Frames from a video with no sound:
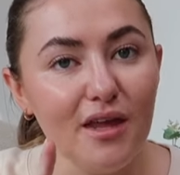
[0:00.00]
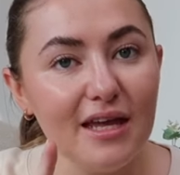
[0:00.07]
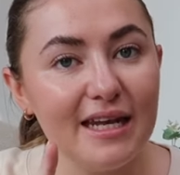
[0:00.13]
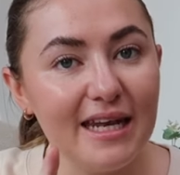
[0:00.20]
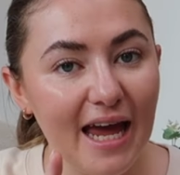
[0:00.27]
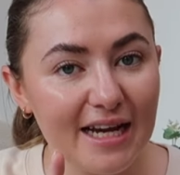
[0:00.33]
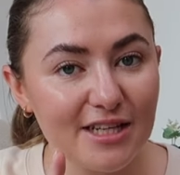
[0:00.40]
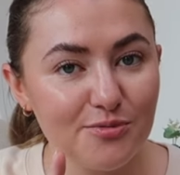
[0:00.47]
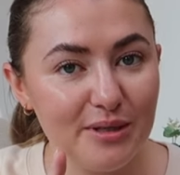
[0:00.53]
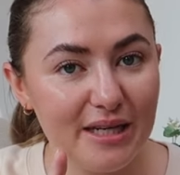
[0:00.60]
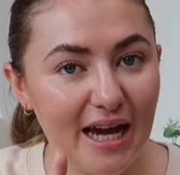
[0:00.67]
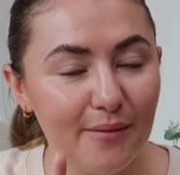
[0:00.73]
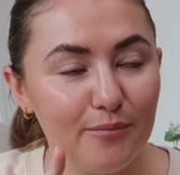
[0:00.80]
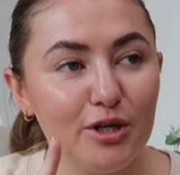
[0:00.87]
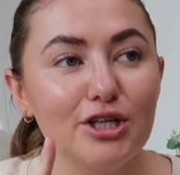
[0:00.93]
next
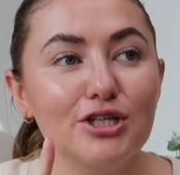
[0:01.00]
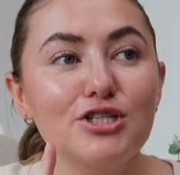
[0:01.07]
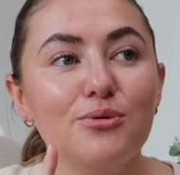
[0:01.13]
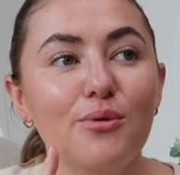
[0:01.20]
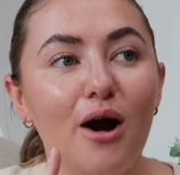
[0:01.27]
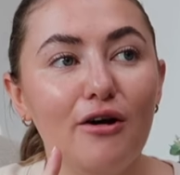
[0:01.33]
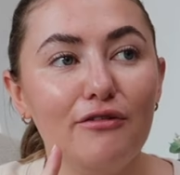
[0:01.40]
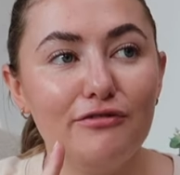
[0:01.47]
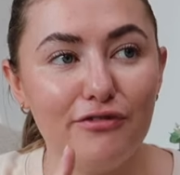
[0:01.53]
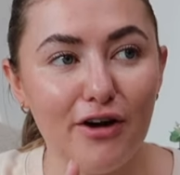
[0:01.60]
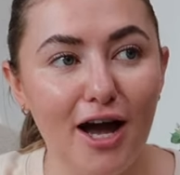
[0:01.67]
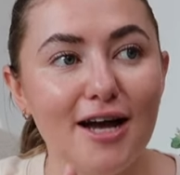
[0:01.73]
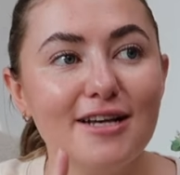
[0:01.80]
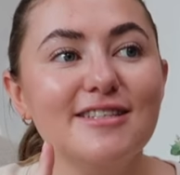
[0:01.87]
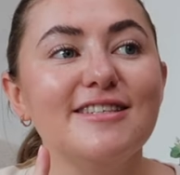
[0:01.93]
weekend we're going to do our
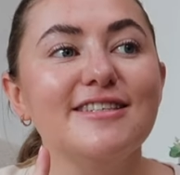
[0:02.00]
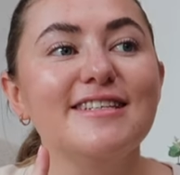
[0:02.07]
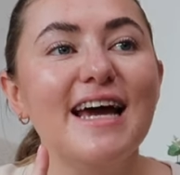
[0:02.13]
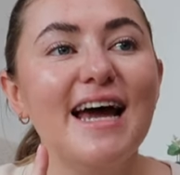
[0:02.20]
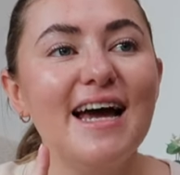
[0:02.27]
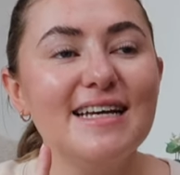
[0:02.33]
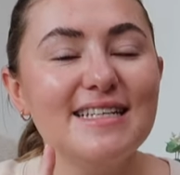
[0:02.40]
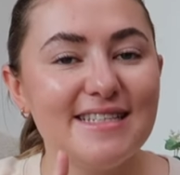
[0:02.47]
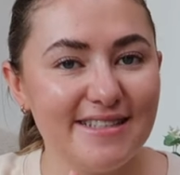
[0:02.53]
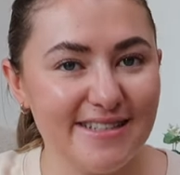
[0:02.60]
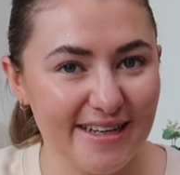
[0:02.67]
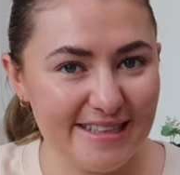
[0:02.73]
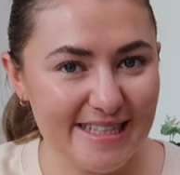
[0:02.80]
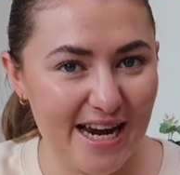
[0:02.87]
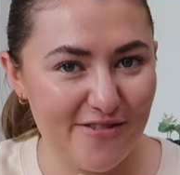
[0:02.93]
first
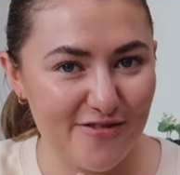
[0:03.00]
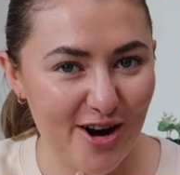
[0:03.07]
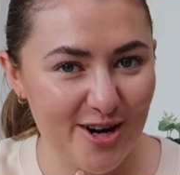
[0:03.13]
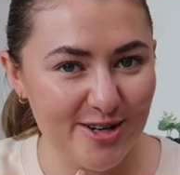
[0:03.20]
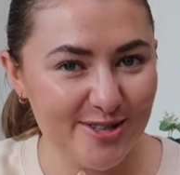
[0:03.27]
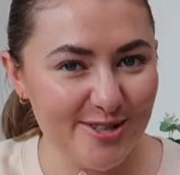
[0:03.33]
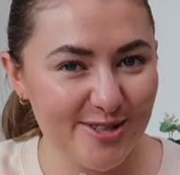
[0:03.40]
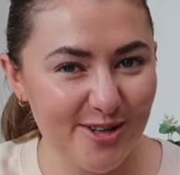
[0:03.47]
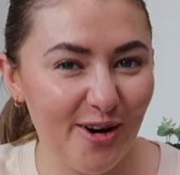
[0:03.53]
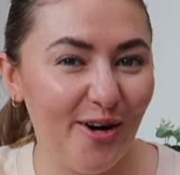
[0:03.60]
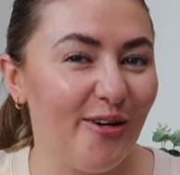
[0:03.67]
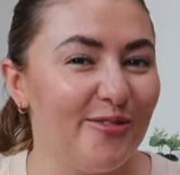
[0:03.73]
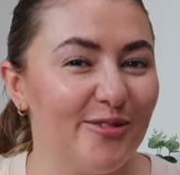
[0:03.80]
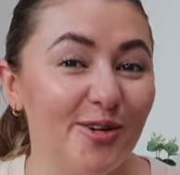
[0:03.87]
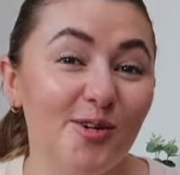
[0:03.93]
Sunday roast
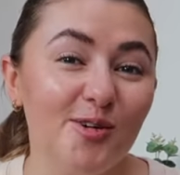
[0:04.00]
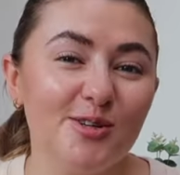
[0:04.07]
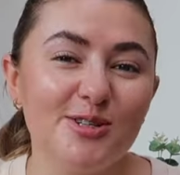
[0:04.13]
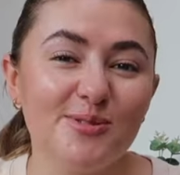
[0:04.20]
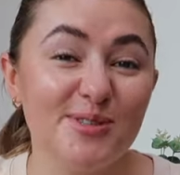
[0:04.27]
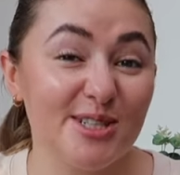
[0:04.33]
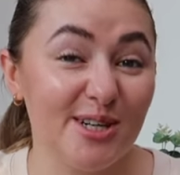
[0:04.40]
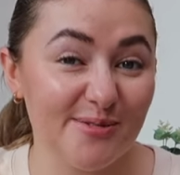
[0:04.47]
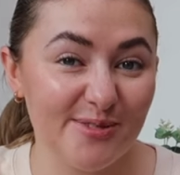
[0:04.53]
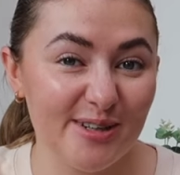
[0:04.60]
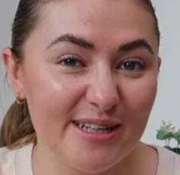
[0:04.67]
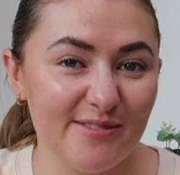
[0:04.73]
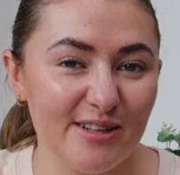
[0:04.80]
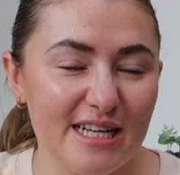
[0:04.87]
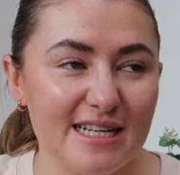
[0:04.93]
of autumn, which I'm
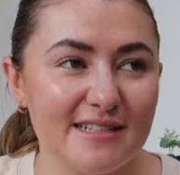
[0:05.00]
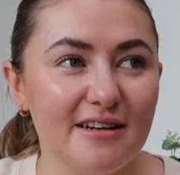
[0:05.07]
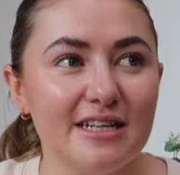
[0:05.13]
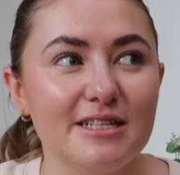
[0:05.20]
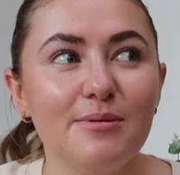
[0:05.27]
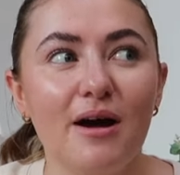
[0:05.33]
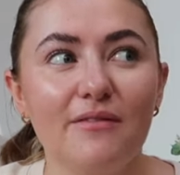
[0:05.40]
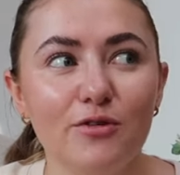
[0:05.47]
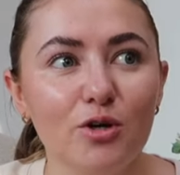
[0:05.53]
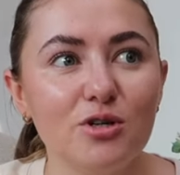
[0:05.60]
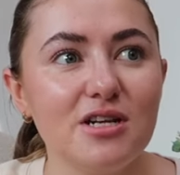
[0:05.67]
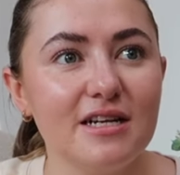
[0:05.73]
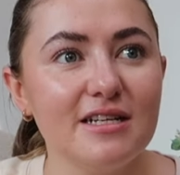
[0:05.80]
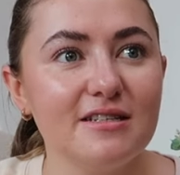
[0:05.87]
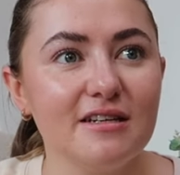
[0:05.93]
really really excited about. I've not
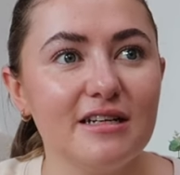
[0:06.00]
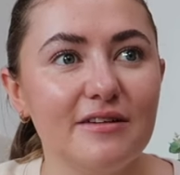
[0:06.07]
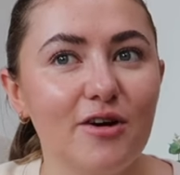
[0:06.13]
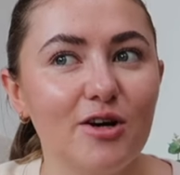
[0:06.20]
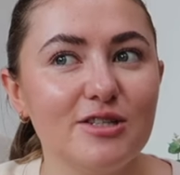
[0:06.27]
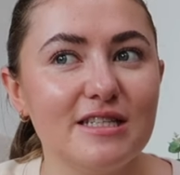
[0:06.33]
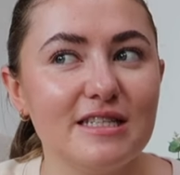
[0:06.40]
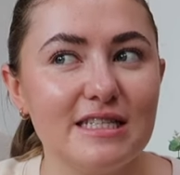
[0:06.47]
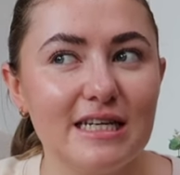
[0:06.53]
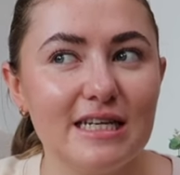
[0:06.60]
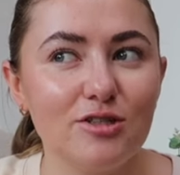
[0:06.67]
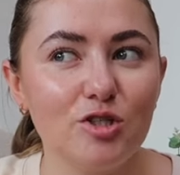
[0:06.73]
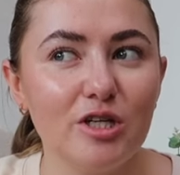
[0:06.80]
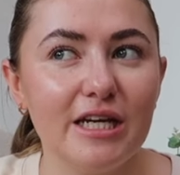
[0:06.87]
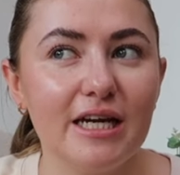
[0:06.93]
done a Sunday roast since
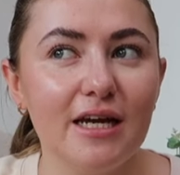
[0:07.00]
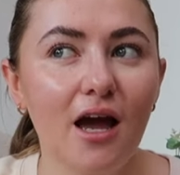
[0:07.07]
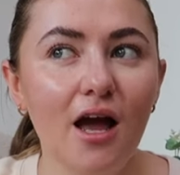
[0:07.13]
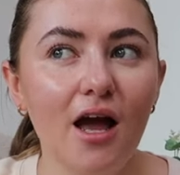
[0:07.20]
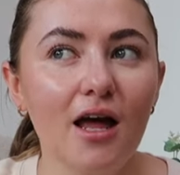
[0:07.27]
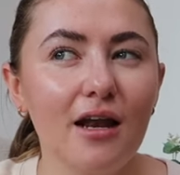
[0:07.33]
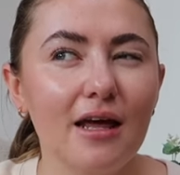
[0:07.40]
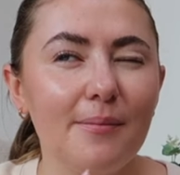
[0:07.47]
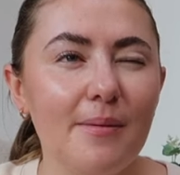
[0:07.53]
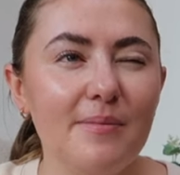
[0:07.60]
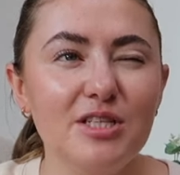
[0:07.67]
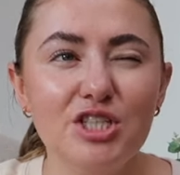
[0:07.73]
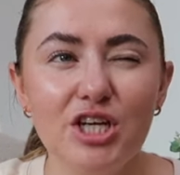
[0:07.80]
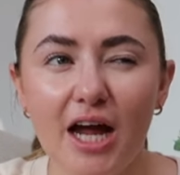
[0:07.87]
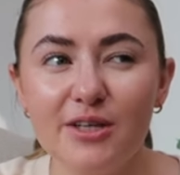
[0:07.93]
literally like
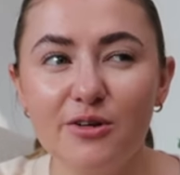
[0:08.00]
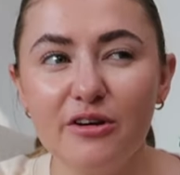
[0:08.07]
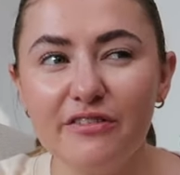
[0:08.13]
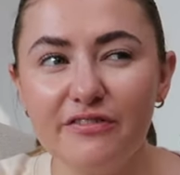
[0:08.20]
maybe January,